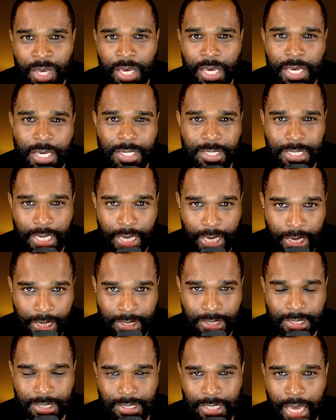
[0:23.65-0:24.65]
He's here
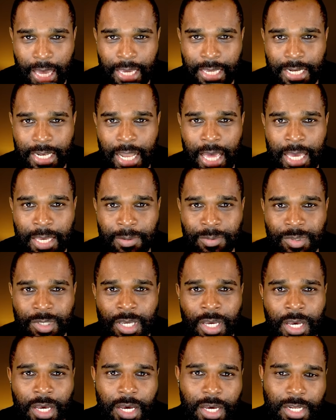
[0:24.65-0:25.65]
to take names
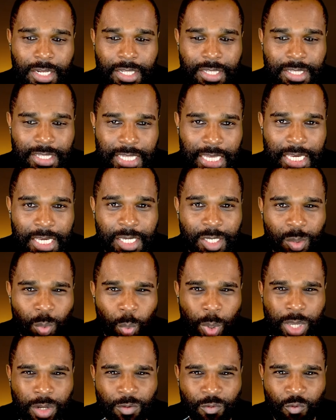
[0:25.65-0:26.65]
and indeed
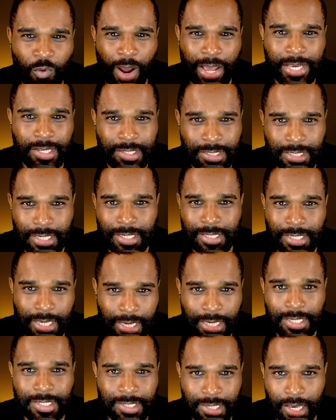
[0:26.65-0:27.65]
win races,
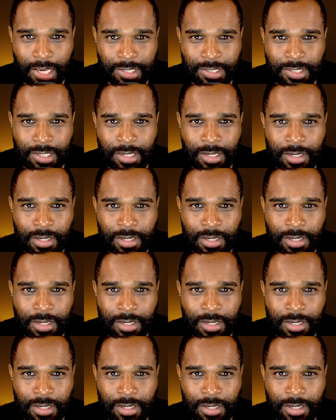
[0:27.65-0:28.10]
he says.